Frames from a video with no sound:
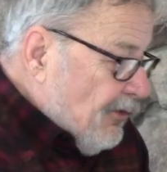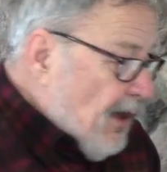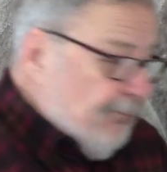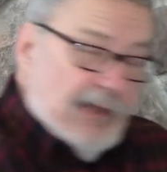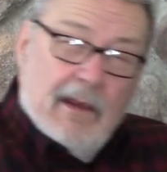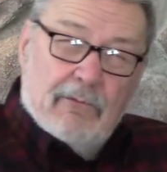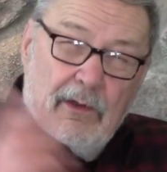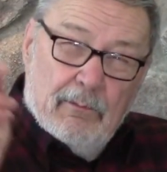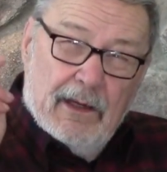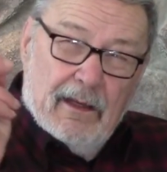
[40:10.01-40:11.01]
And sometimes
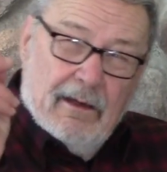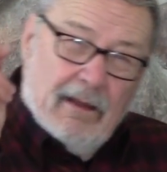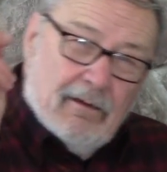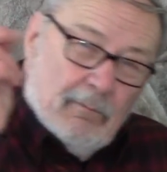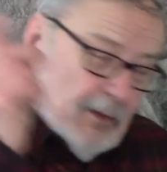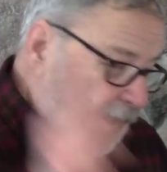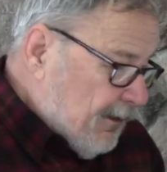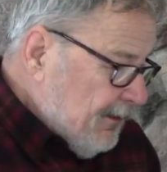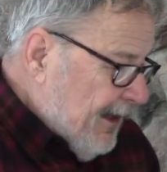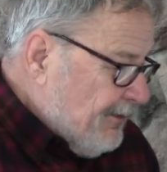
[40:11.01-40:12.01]
there'll be another
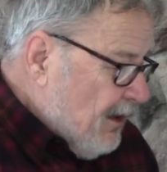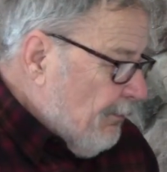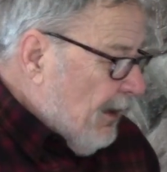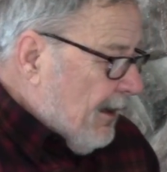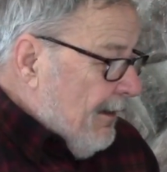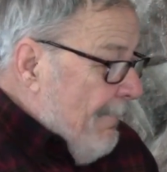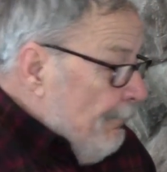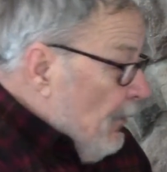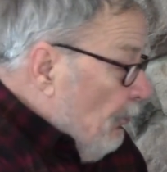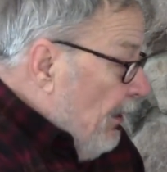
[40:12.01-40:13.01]
buck, lesser buck,
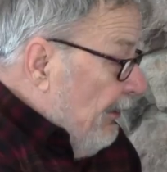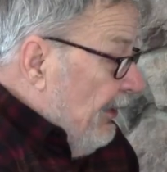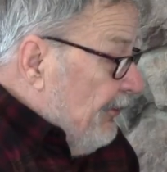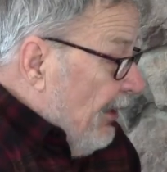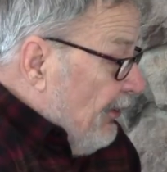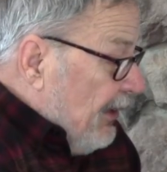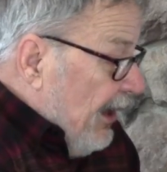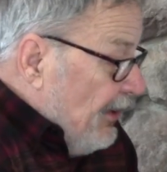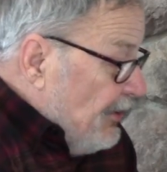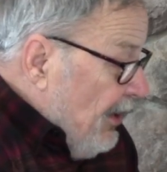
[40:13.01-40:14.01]
one of these other
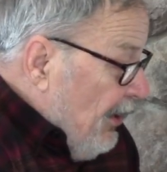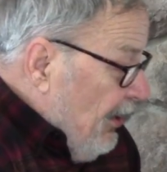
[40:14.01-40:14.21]
guys.